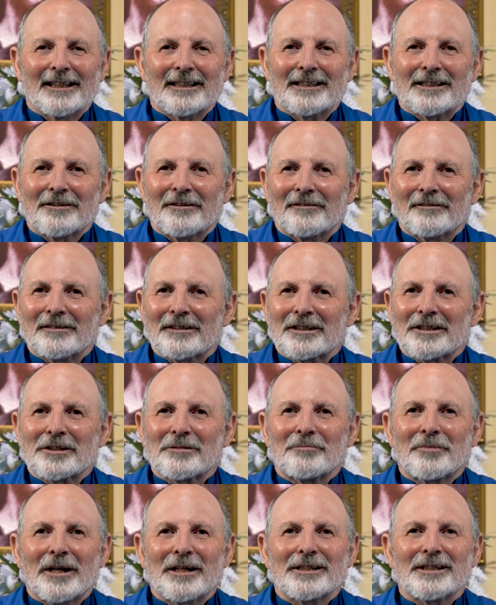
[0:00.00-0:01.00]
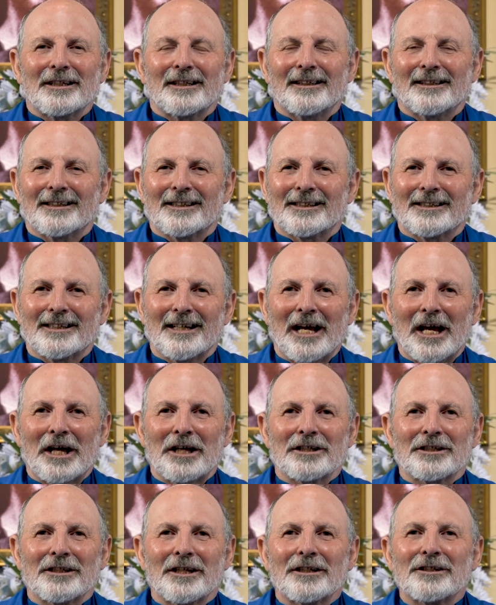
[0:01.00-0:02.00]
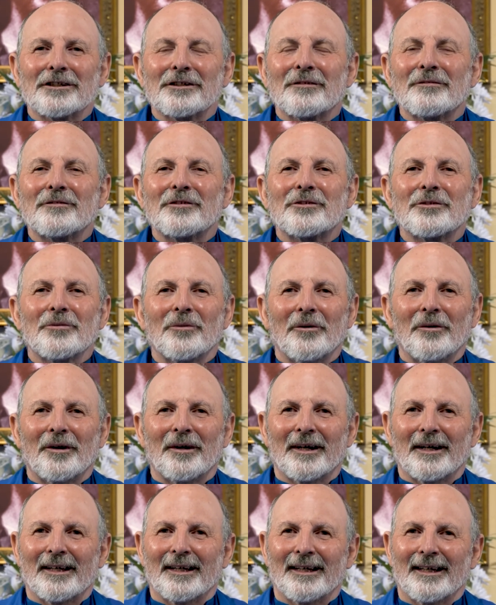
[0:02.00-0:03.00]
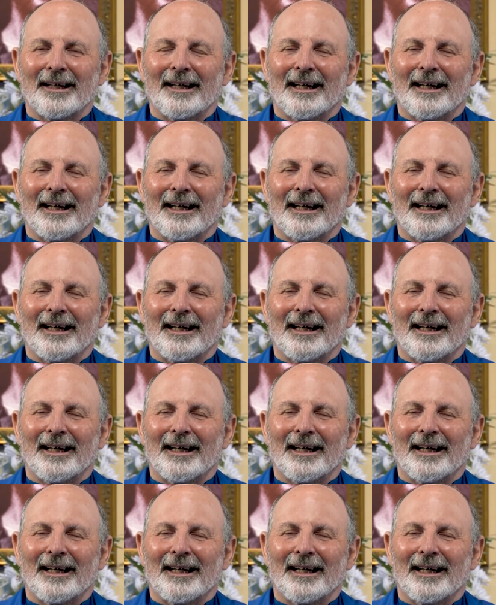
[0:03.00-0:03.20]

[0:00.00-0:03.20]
and sort of expressing this sense of joy.